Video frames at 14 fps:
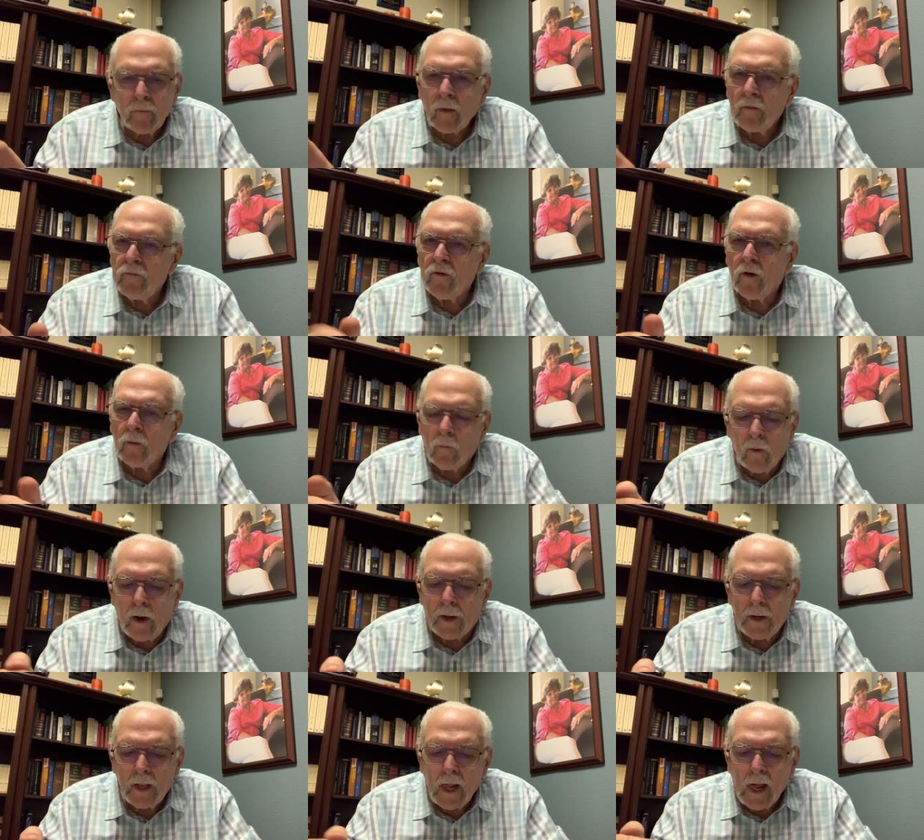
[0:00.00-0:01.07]
For
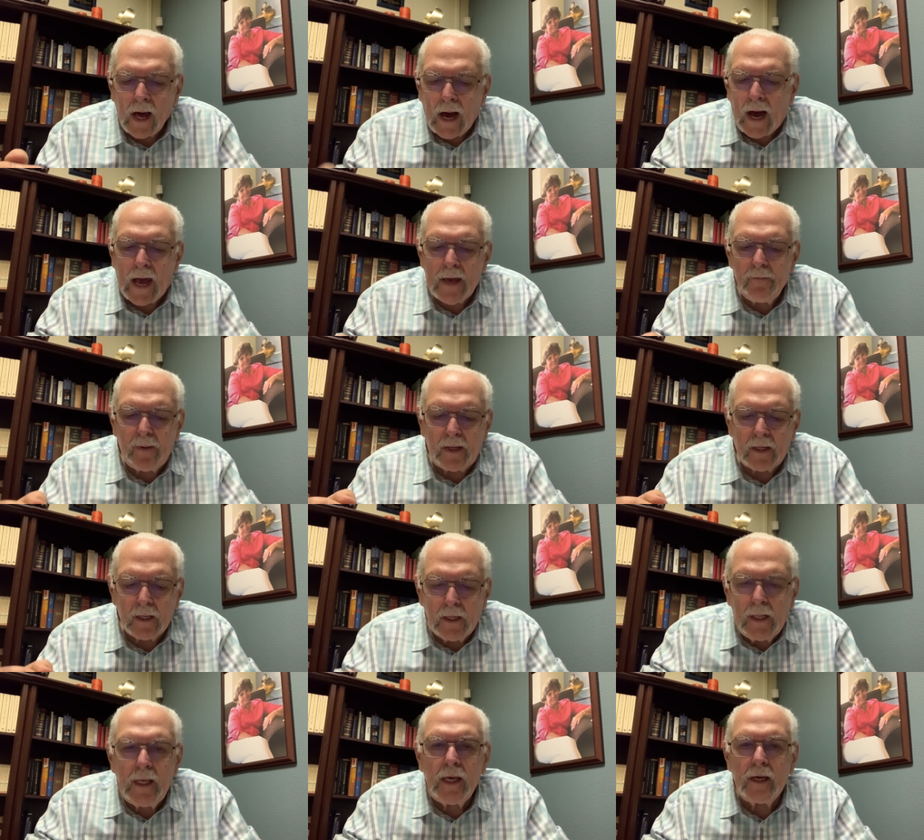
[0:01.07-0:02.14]
what? I
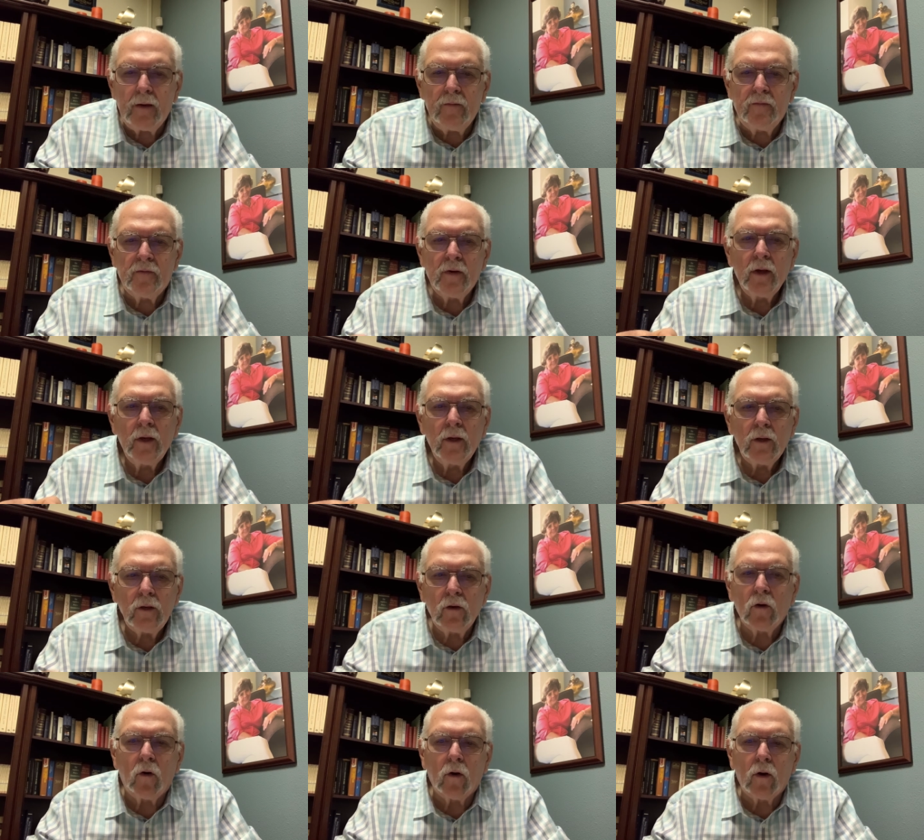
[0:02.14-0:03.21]
believe
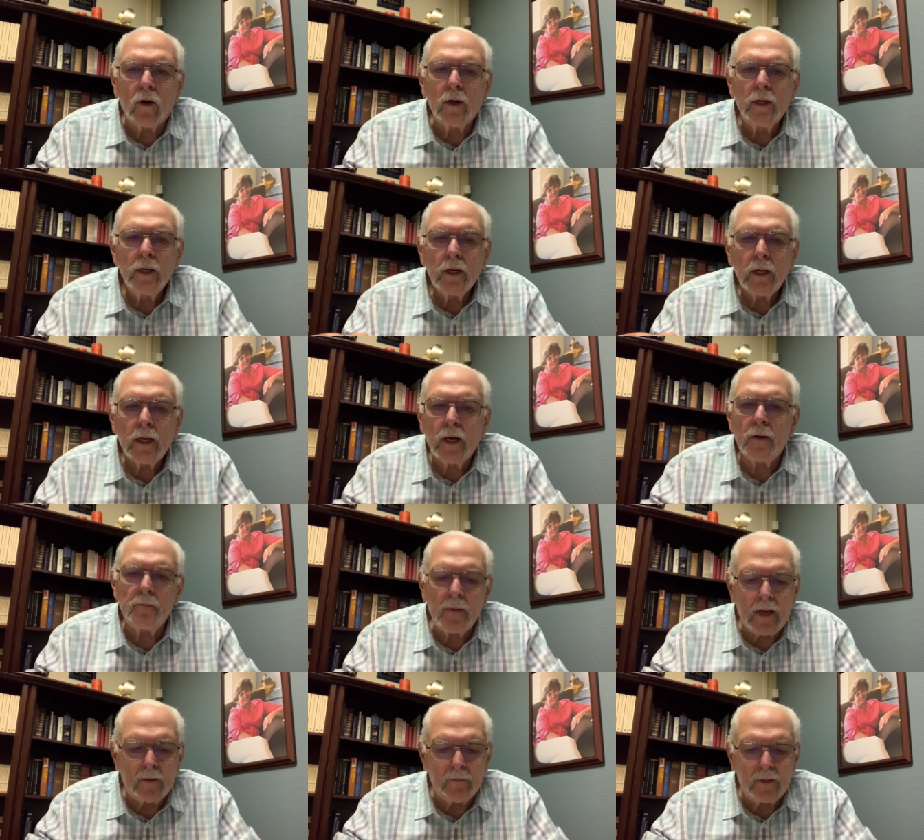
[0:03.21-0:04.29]
your
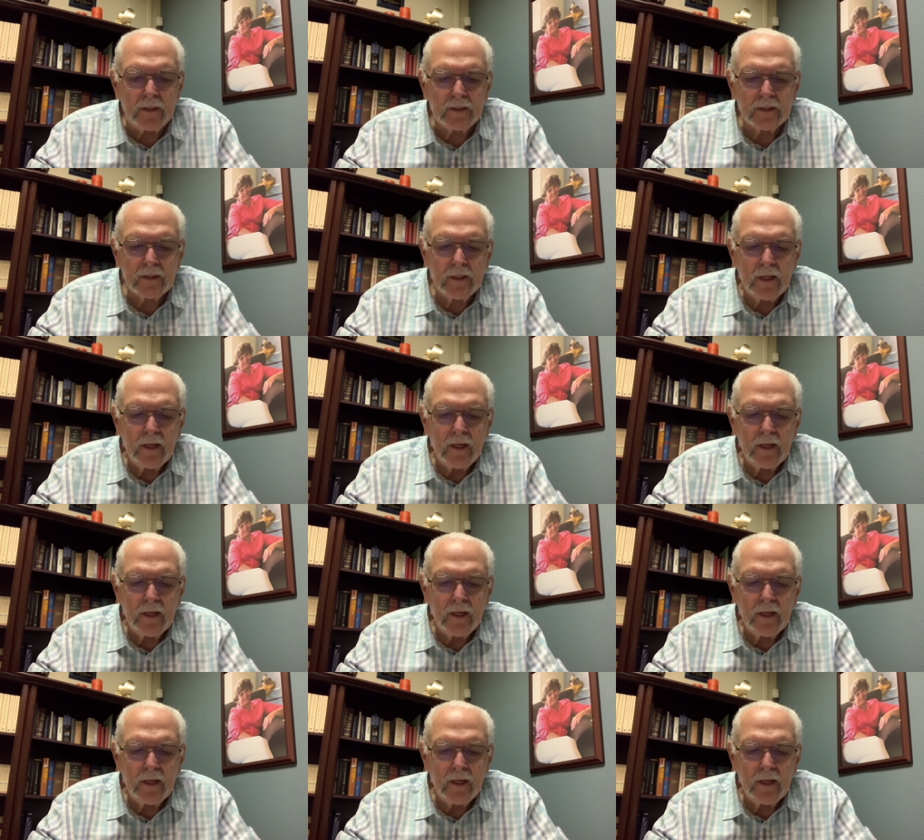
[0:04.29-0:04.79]
commandments.